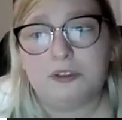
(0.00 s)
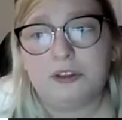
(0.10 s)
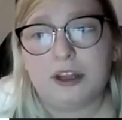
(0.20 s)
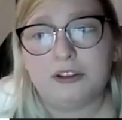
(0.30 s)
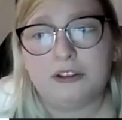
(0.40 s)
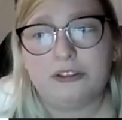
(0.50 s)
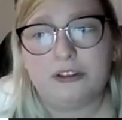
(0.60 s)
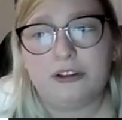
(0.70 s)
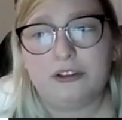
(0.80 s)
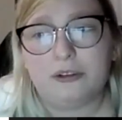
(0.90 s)
They just
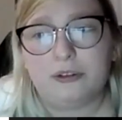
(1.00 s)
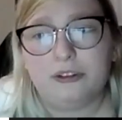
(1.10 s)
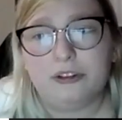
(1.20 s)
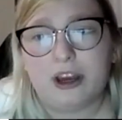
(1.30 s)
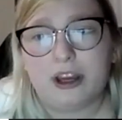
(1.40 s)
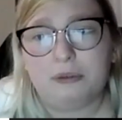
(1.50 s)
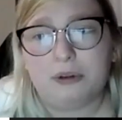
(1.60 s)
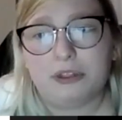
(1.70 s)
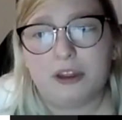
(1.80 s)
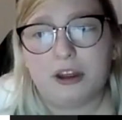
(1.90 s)
saw an old guy
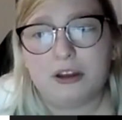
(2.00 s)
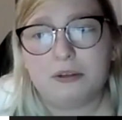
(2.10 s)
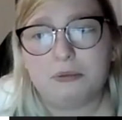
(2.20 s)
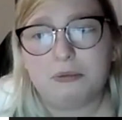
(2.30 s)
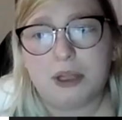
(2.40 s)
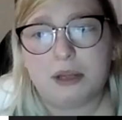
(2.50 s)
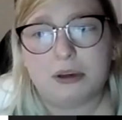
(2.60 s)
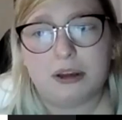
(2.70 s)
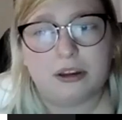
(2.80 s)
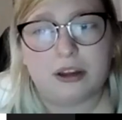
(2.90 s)
with them.
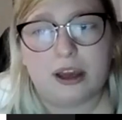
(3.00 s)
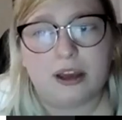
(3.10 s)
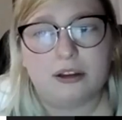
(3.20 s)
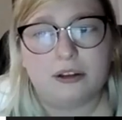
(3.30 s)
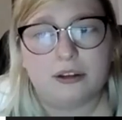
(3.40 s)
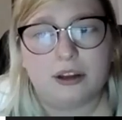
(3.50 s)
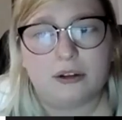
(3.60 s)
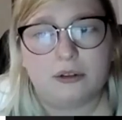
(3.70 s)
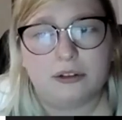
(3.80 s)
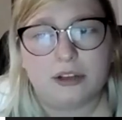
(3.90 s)
Maybe that
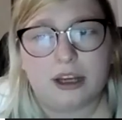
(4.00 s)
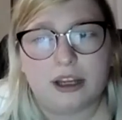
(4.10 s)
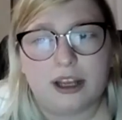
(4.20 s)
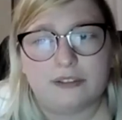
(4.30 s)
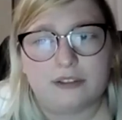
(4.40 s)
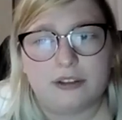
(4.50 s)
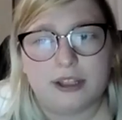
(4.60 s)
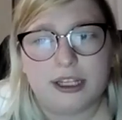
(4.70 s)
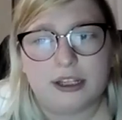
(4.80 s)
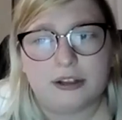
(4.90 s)
old guy has a
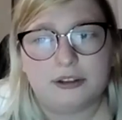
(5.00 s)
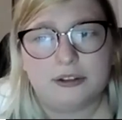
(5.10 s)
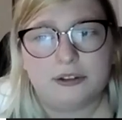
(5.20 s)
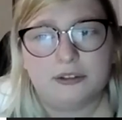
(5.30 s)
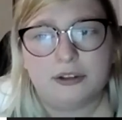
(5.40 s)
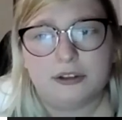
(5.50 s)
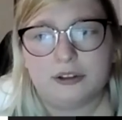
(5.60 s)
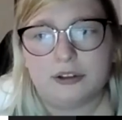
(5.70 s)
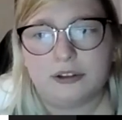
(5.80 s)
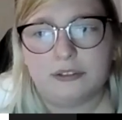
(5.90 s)
lead on who the
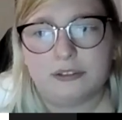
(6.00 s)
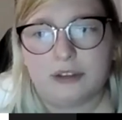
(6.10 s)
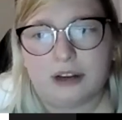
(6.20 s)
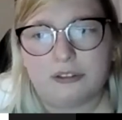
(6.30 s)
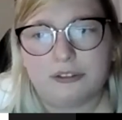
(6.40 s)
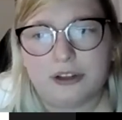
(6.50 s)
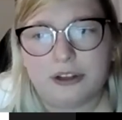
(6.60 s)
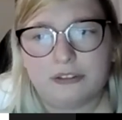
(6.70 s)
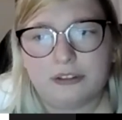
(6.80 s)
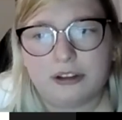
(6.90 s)
eternal
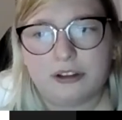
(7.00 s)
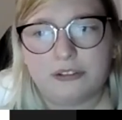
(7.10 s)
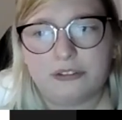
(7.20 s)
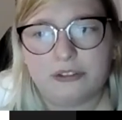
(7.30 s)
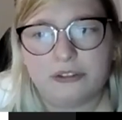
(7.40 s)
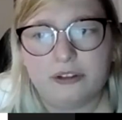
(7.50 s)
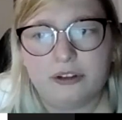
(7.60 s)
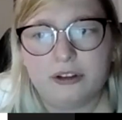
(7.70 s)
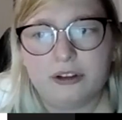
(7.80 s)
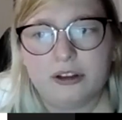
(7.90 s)
sacrifice is.
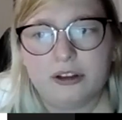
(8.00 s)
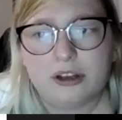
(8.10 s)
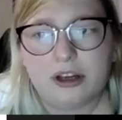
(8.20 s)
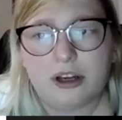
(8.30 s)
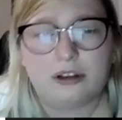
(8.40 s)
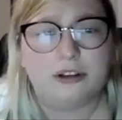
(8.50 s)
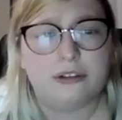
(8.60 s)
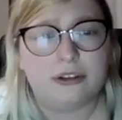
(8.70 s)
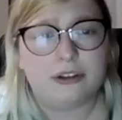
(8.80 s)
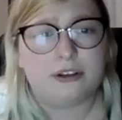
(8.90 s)
It
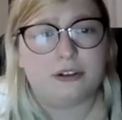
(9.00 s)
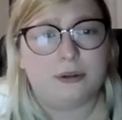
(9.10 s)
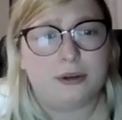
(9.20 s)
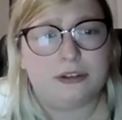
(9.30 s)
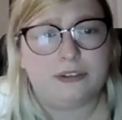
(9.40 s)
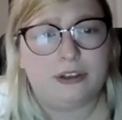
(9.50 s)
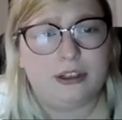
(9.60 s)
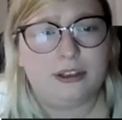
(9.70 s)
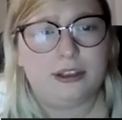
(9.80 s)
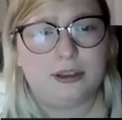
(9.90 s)
looks like they were
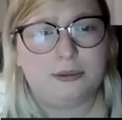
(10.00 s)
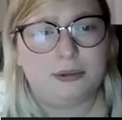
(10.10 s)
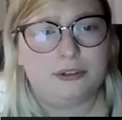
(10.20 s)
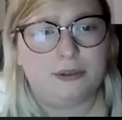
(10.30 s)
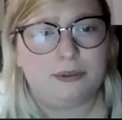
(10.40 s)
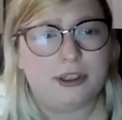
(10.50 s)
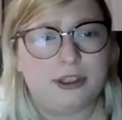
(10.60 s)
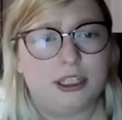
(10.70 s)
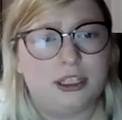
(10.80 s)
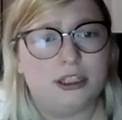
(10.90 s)
questioning him or
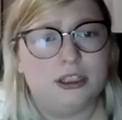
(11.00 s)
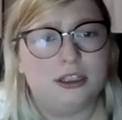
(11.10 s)
something.